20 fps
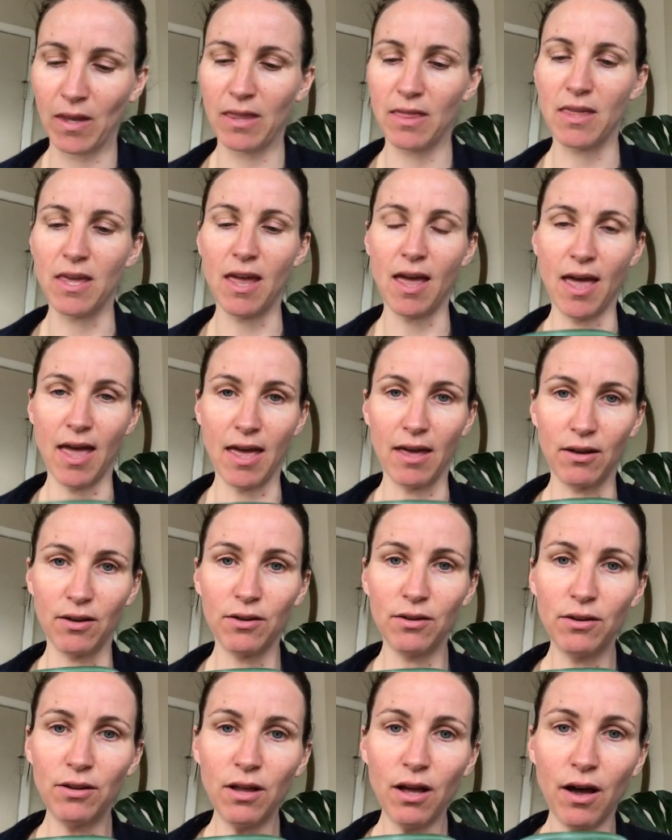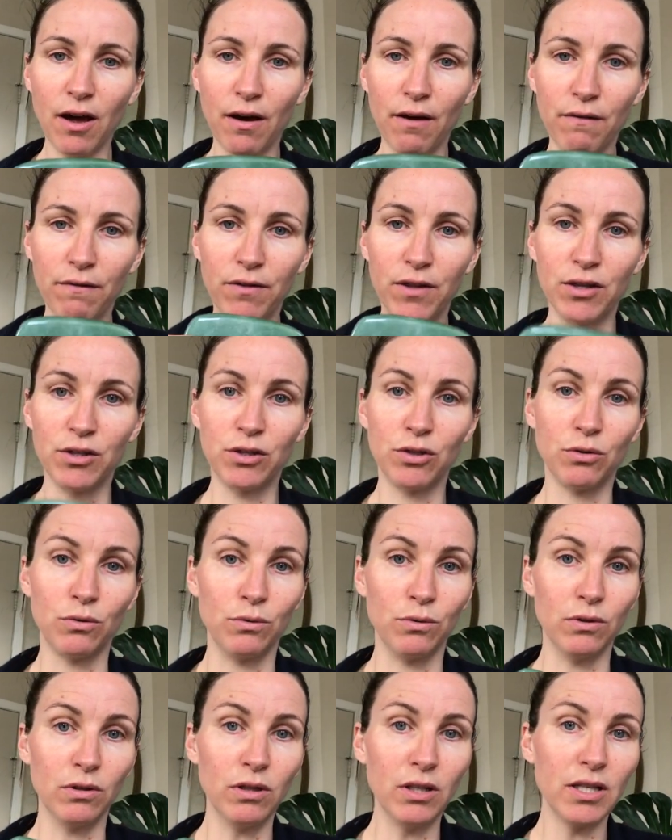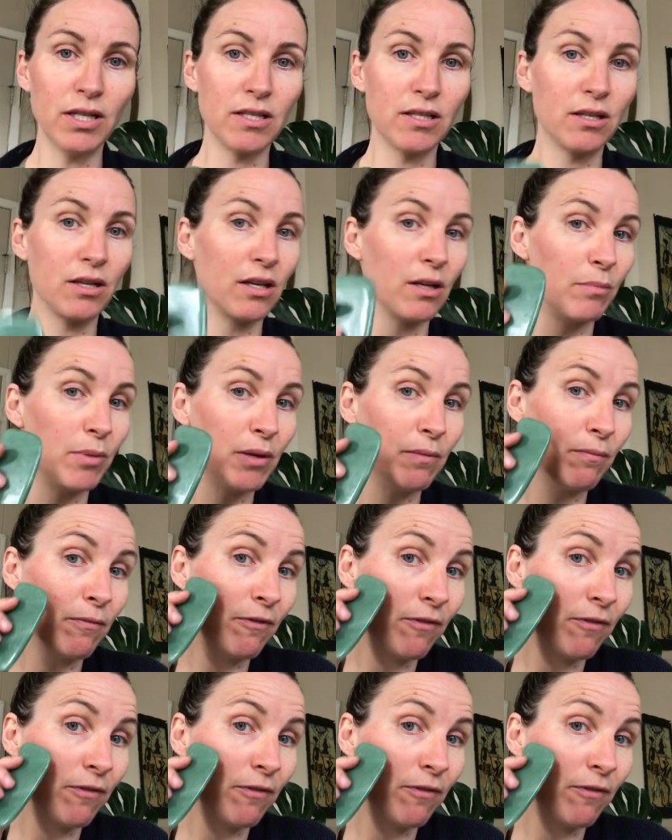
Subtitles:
the angle of the tool is going to be